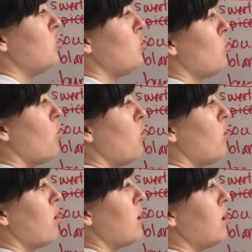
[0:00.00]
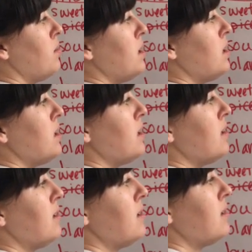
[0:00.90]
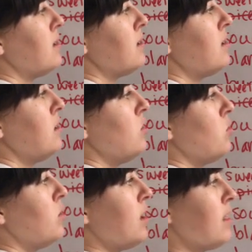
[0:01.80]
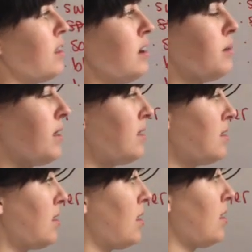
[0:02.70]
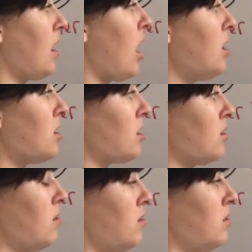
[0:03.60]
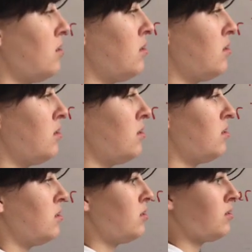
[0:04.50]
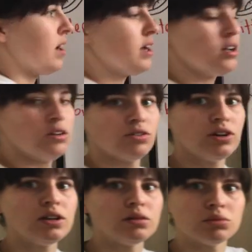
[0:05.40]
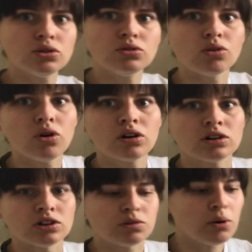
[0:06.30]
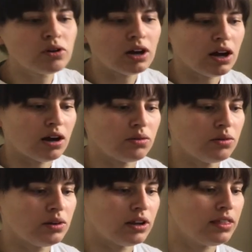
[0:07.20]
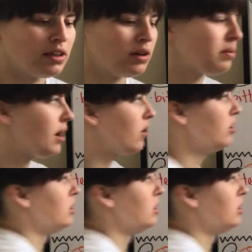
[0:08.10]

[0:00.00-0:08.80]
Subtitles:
enormous. You want to think about color, right? Green, blue, orange, polka dot. We want to think about